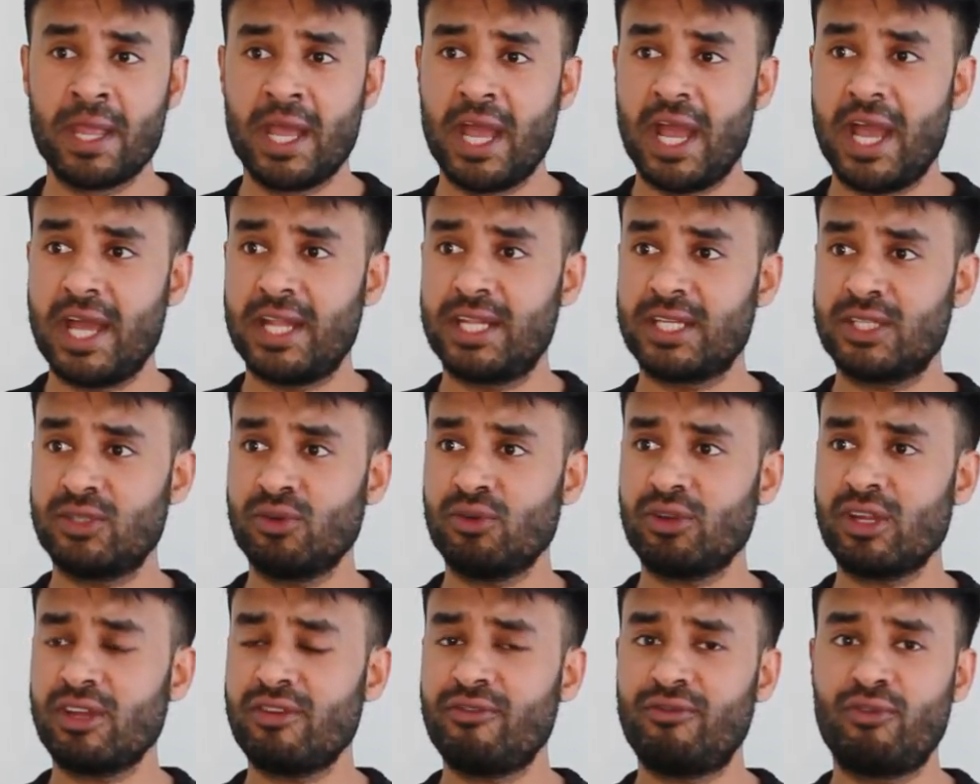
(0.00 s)
It is
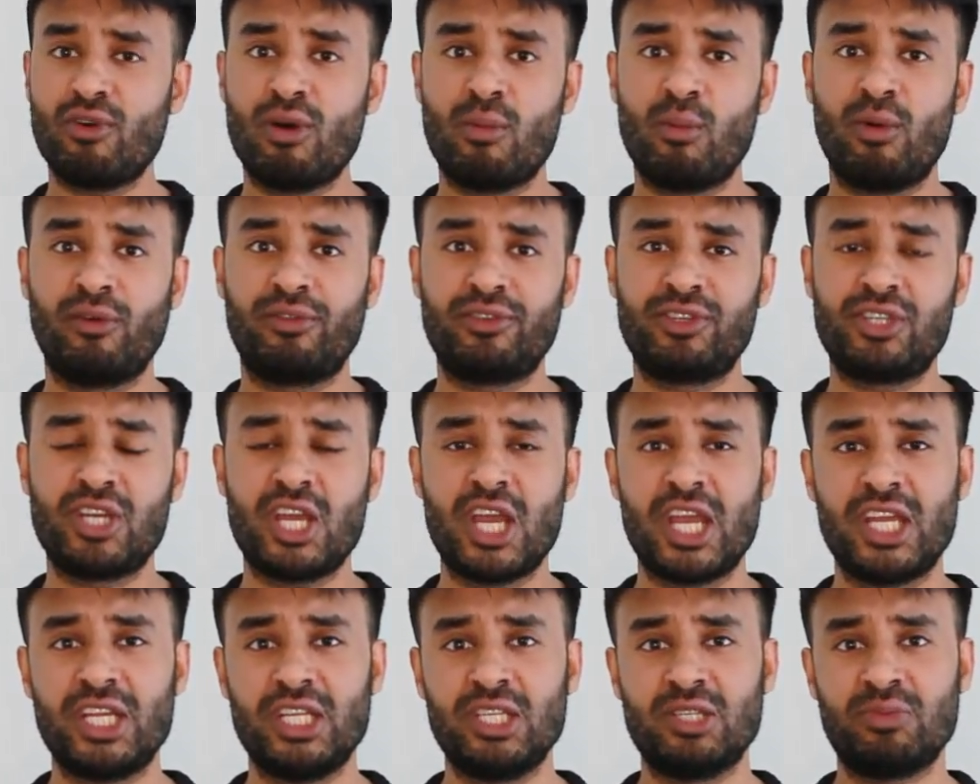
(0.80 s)
not a form of
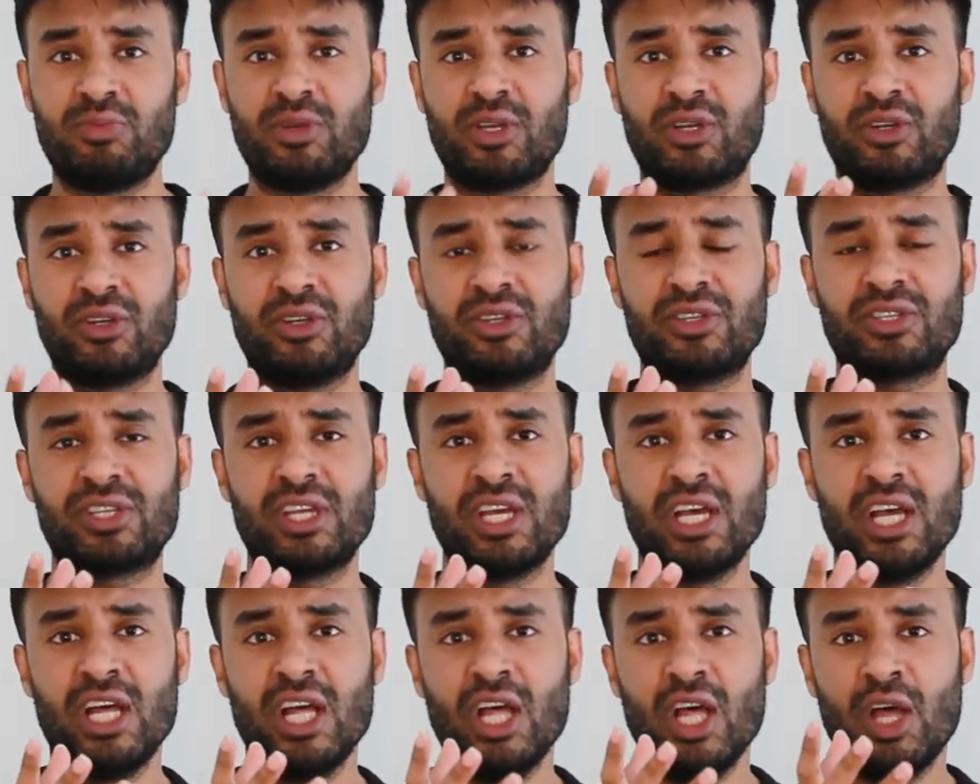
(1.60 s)
change, because
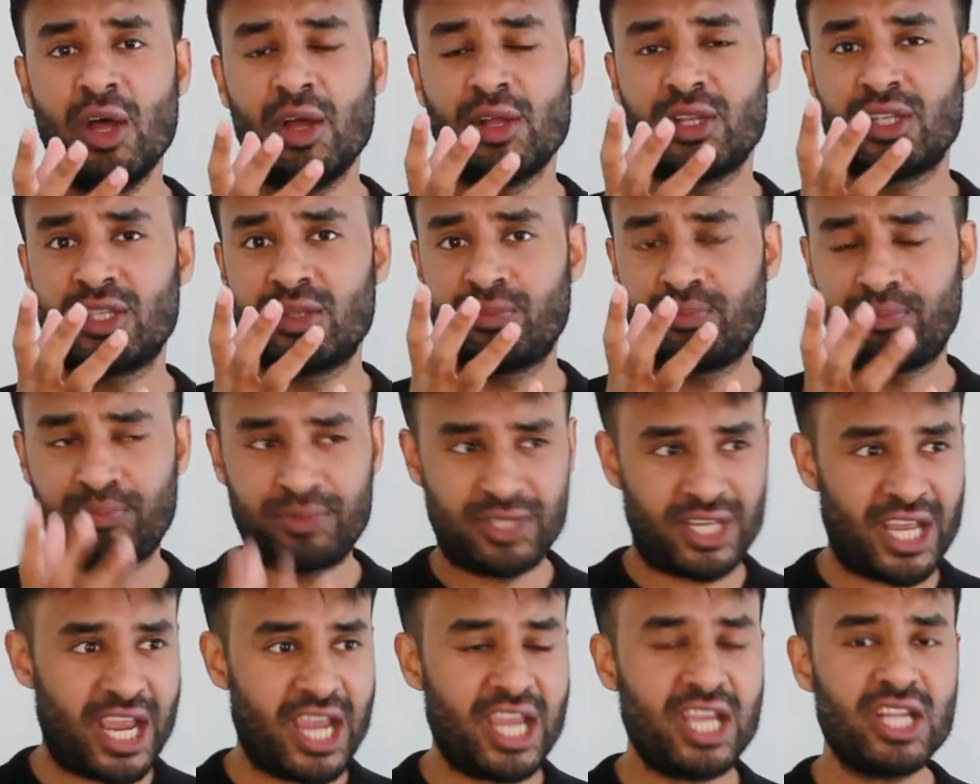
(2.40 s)

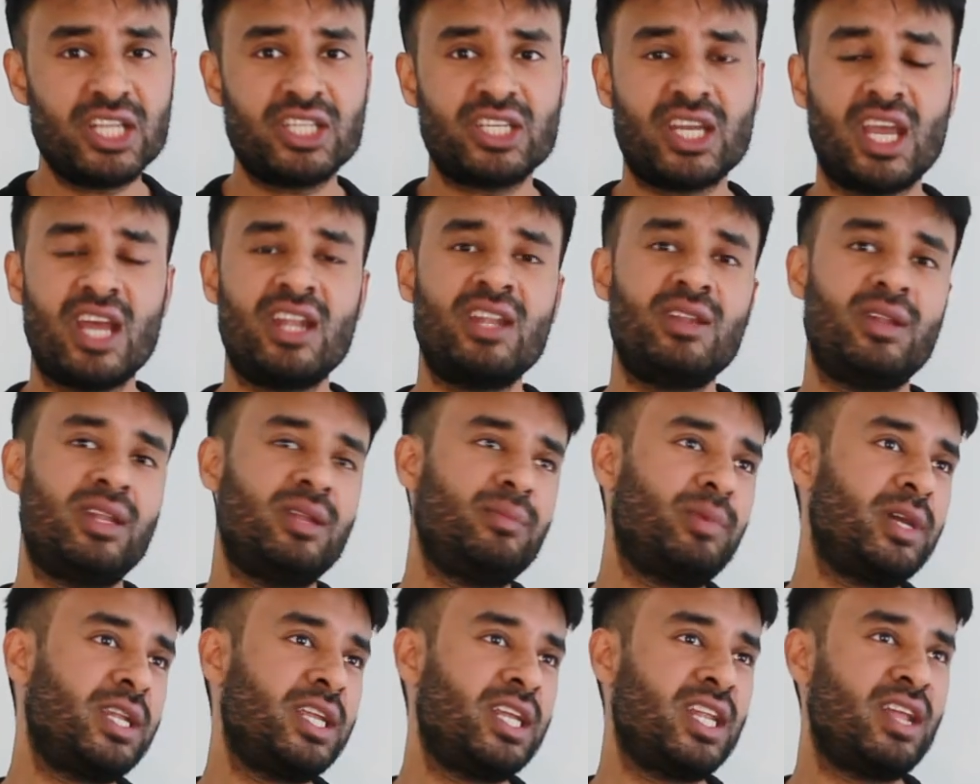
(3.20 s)
change,
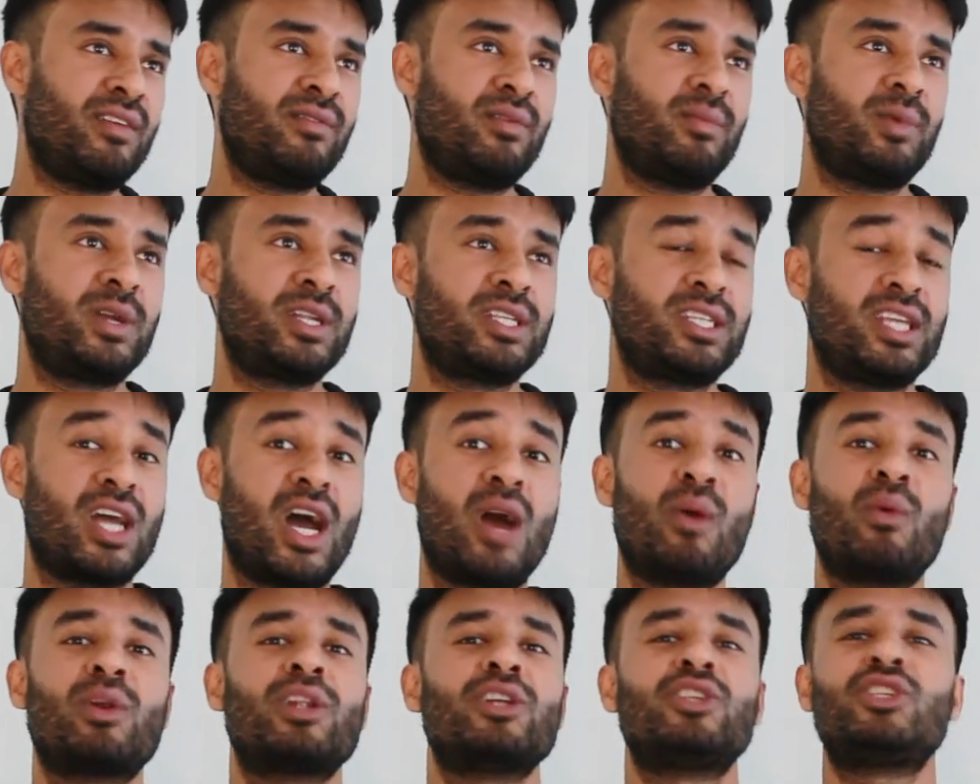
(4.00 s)
anybody and everybody say, I
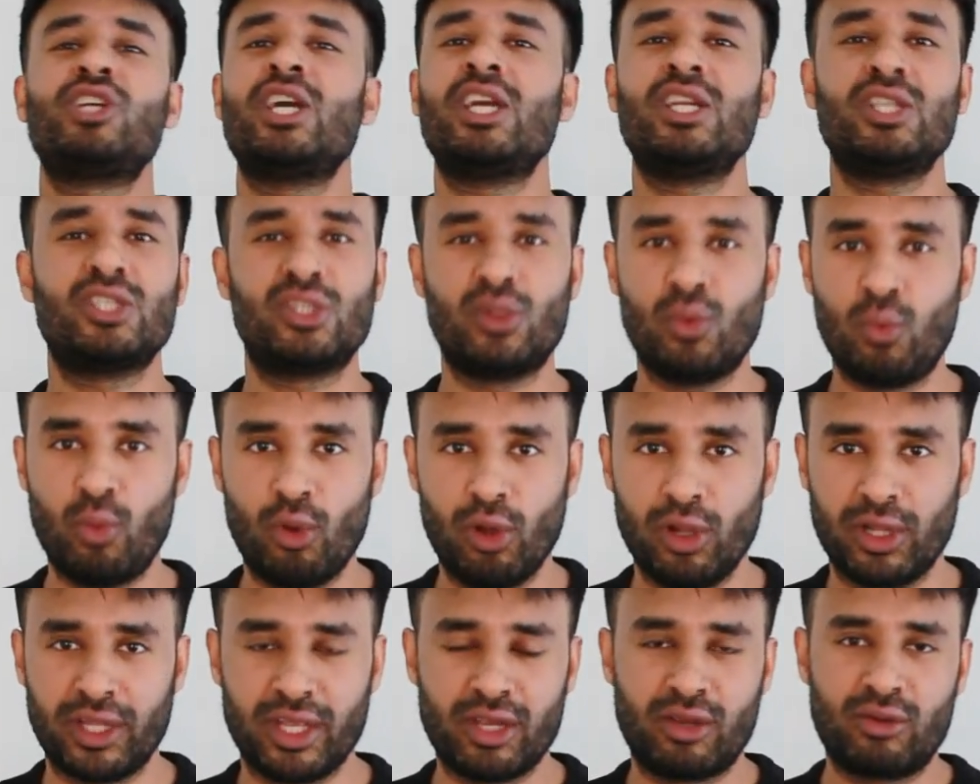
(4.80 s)
want to change the
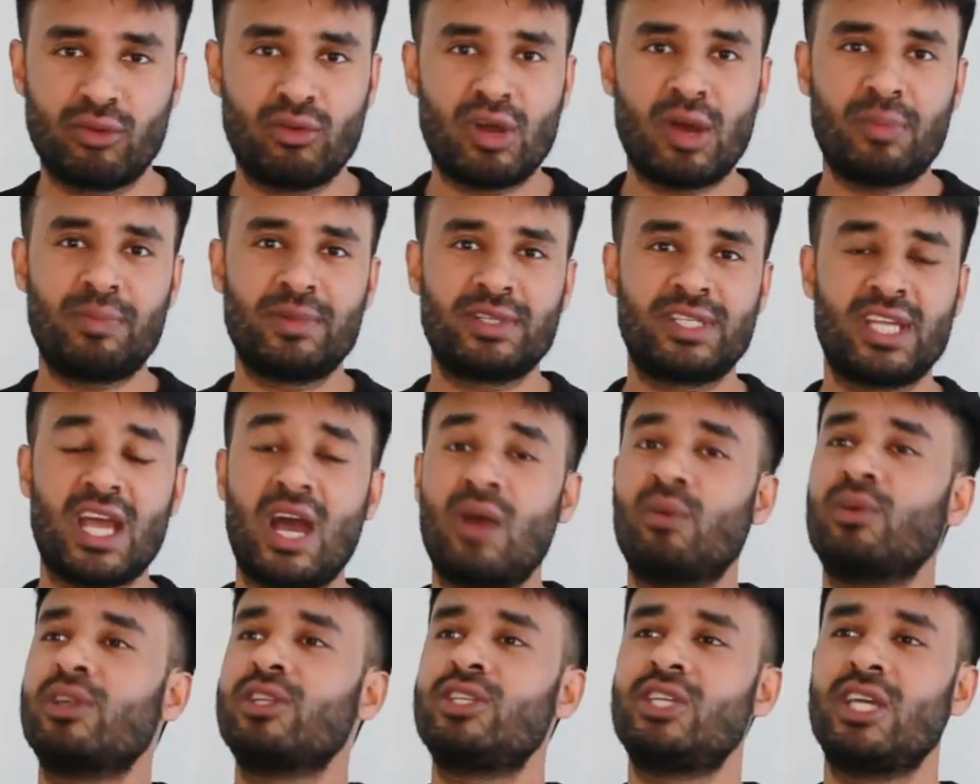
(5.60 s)
world. They grow up and say, I
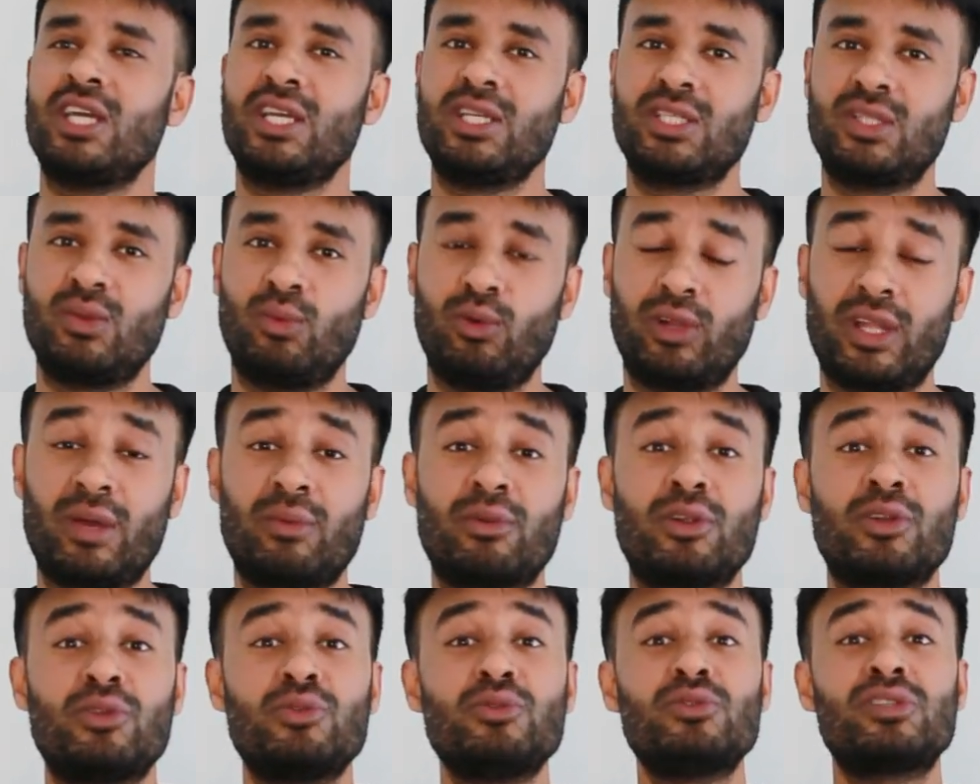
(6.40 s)
want to change the world. I
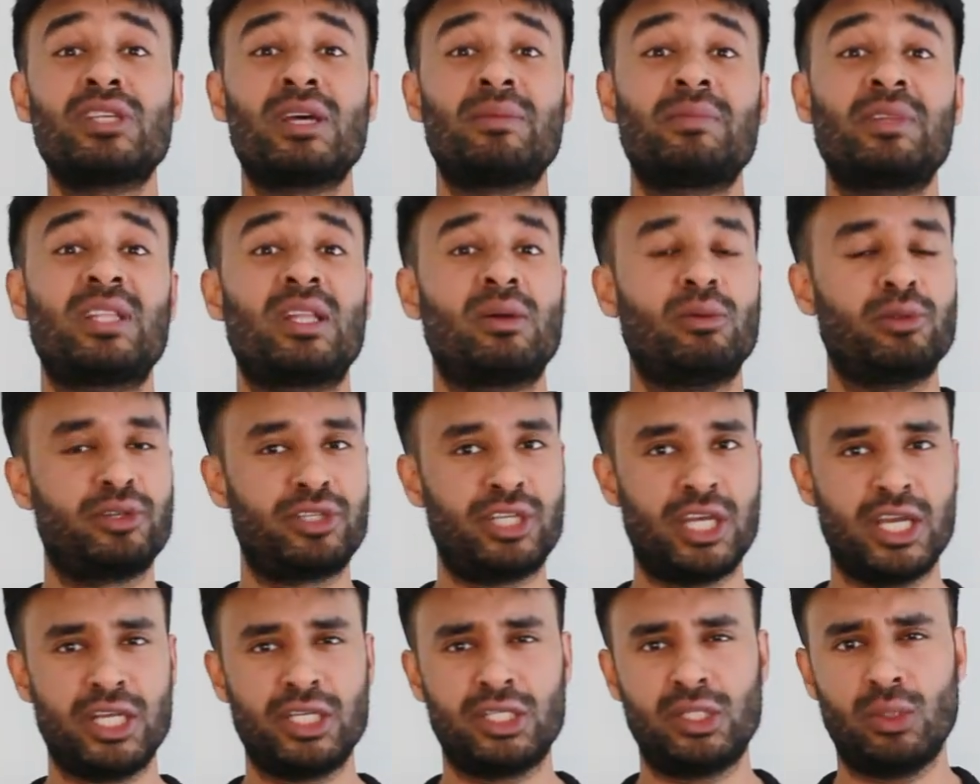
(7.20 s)
want to do something that will
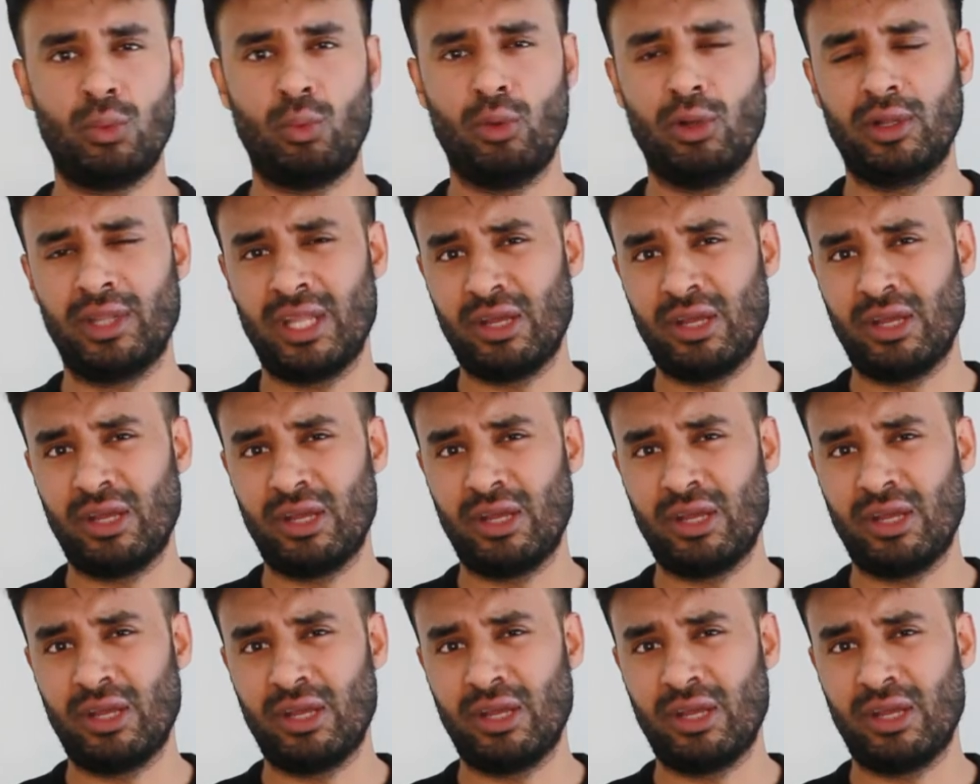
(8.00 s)
change the world.